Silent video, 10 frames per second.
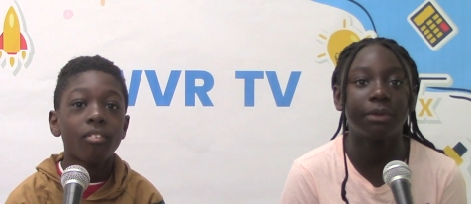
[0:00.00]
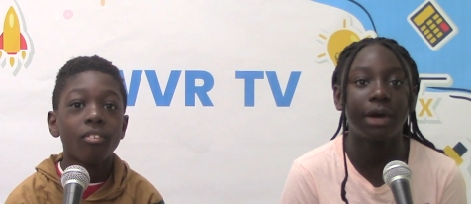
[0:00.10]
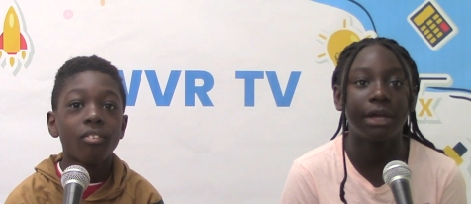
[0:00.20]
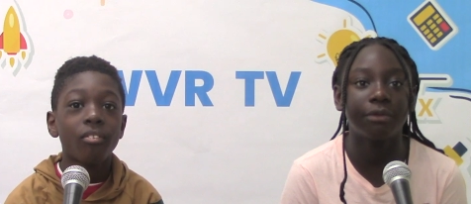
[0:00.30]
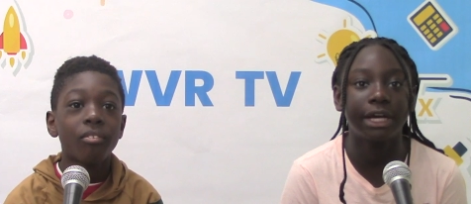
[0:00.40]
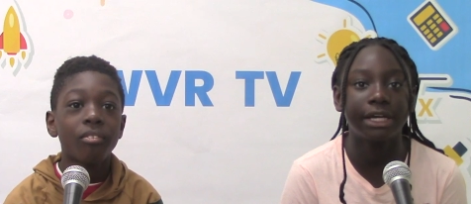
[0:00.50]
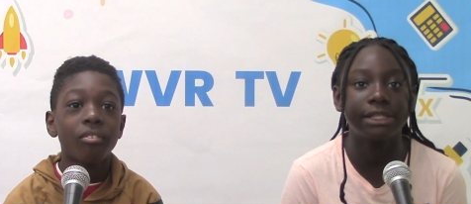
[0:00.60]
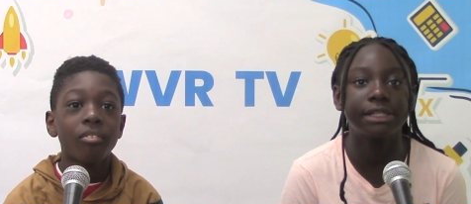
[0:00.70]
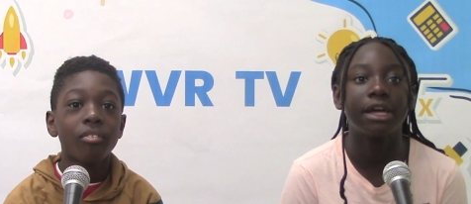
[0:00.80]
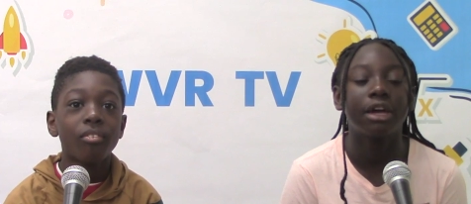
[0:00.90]
Speaker 1: white
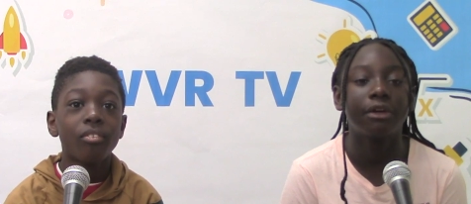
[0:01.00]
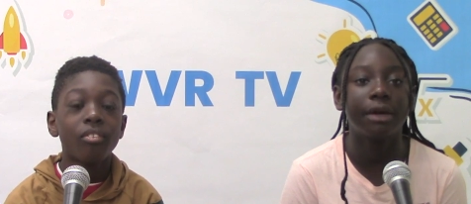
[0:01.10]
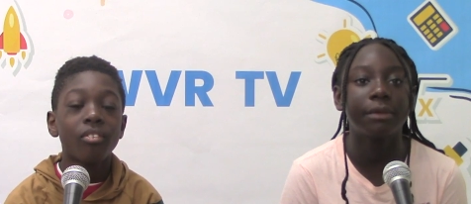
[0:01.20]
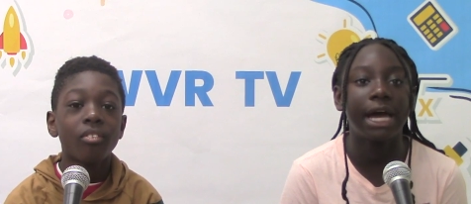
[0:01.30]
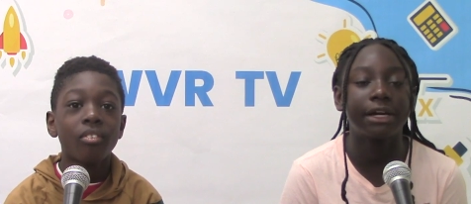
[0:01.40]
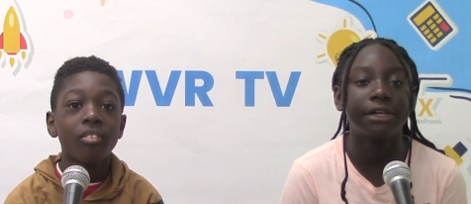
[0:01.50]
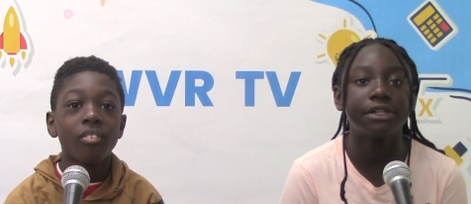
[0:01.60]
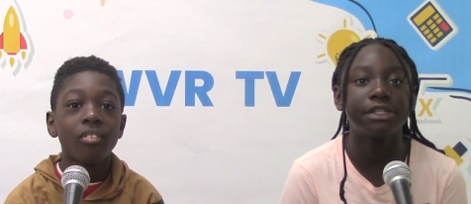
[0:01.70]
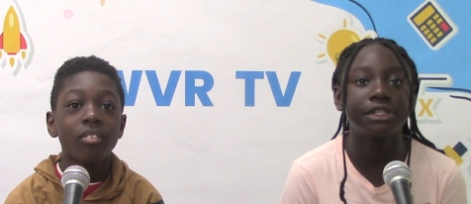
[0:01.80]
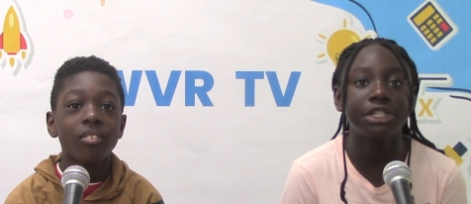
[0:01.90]
rice, graham
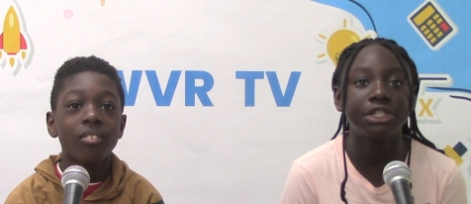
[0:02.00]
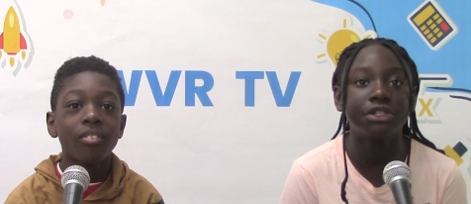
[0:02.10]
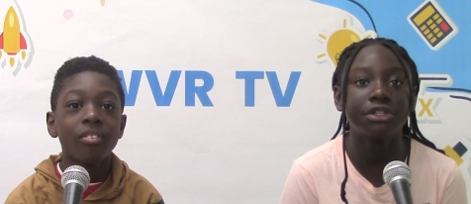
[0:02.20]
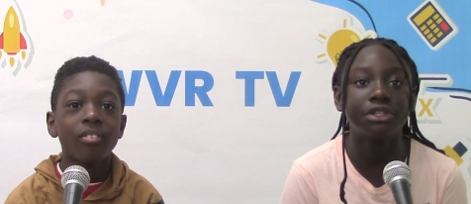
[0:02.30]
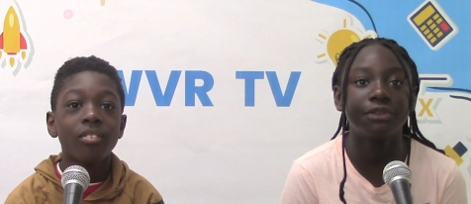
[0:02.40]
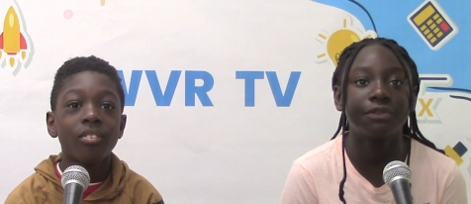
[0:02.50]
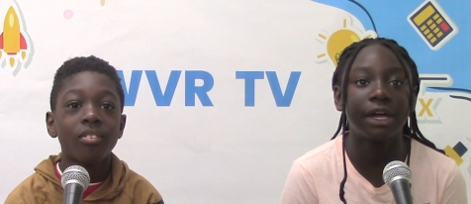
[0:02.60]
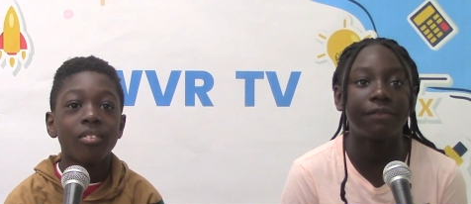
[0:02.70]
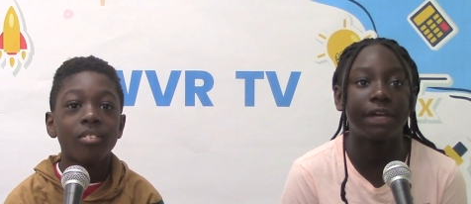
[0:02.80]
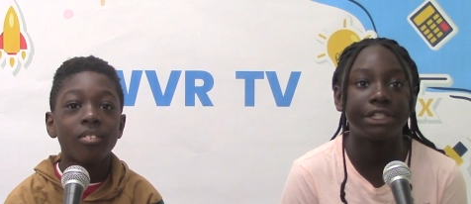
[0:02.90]
crackers, ginger stir
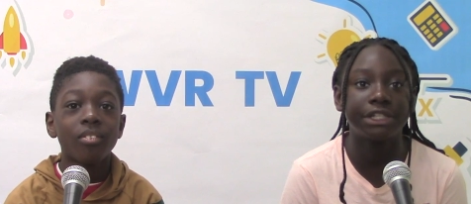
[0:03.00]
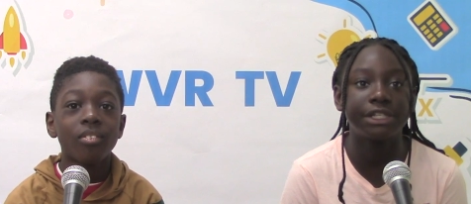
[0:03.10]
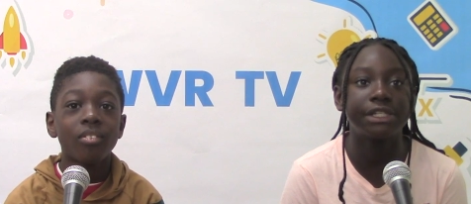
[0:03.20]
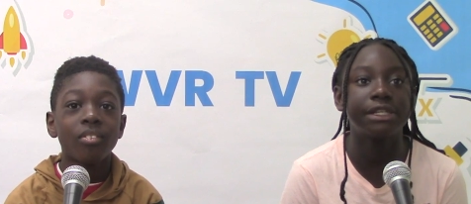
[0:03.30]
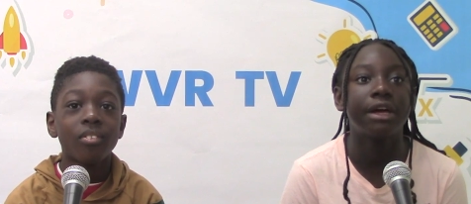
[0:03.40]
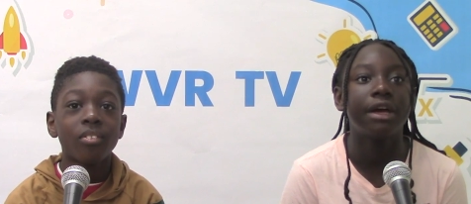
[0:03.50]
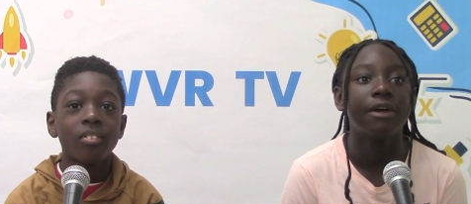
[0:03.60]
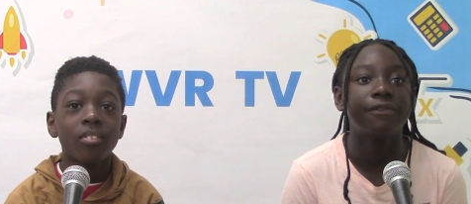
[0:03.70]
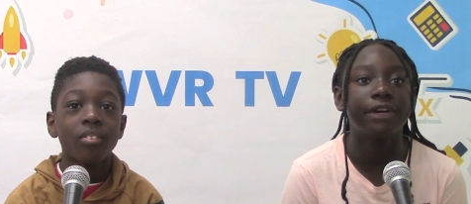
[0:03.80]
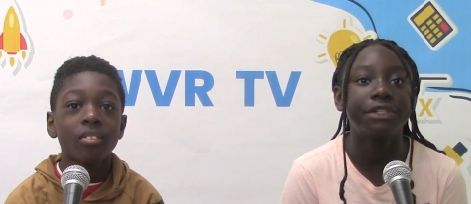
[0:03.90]
fry veggies,
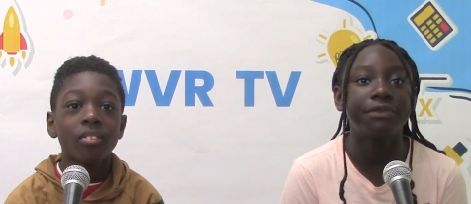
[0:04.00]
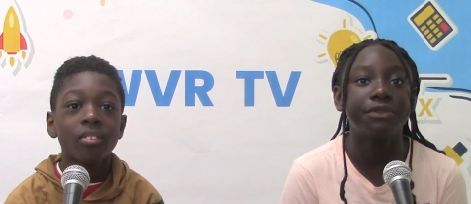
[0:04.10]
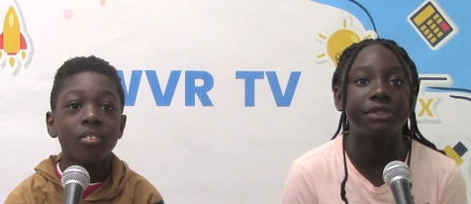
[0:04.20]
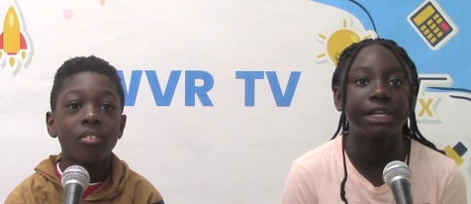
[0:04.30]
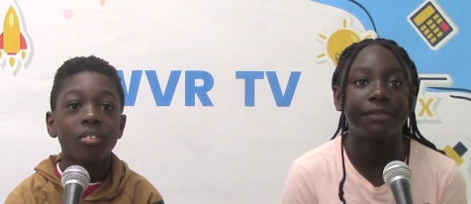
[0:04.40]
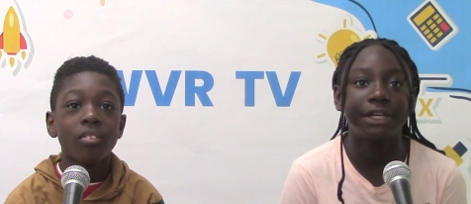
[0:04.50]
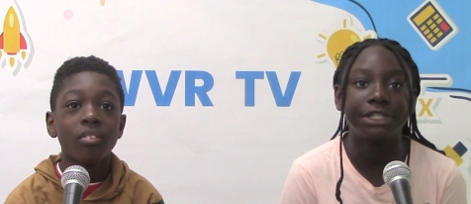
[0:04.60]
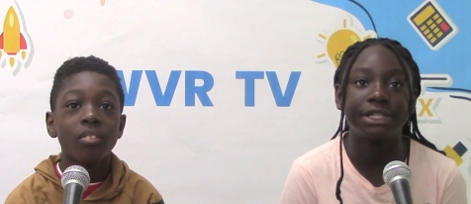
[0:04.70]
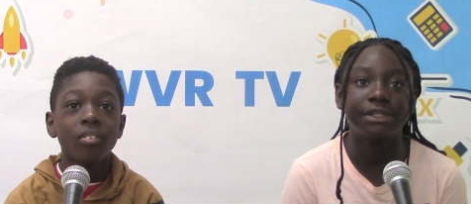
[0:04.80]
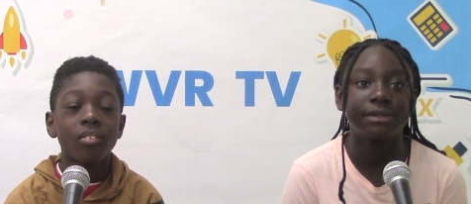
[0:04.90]
fresh fruits, and
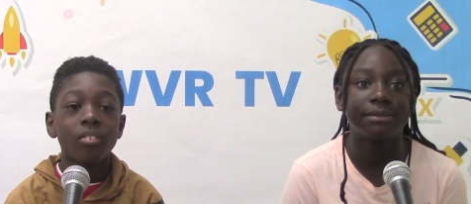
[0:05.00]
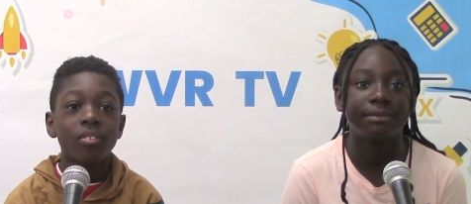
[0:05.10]
veggies.